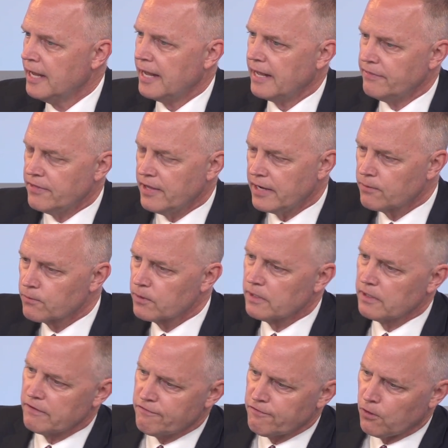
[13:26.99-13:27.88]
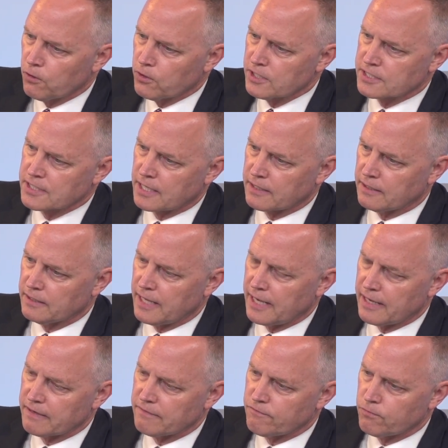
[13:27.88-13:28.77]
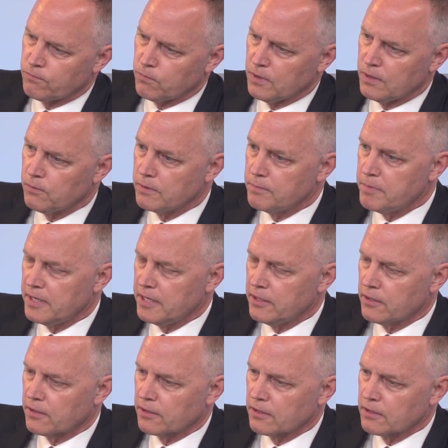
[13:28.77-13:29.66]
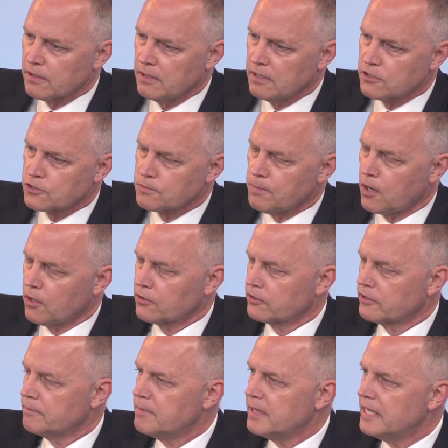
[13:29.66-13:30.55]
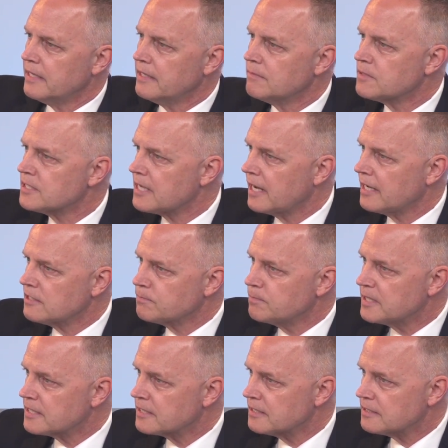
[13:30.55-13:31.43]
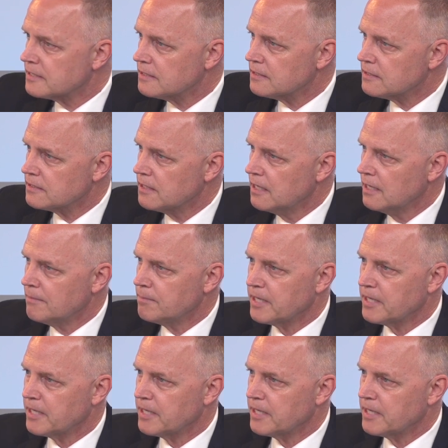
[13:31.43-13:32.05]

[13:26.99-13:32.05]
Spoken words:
and they really focus on a lot of what would be your smaller to medium-sized businesses,